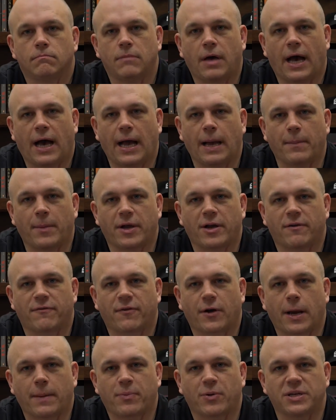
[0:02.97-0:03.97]
Hi, Michael
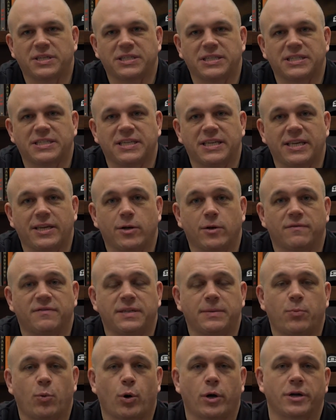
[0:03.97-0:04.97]
Fry, President CEO of
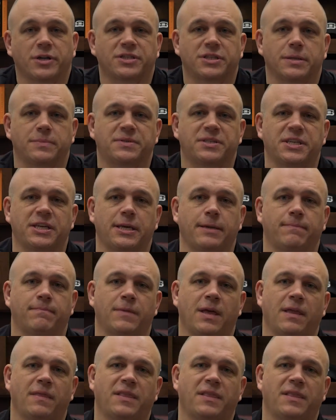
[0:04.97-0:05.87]
Deepwater Subsea.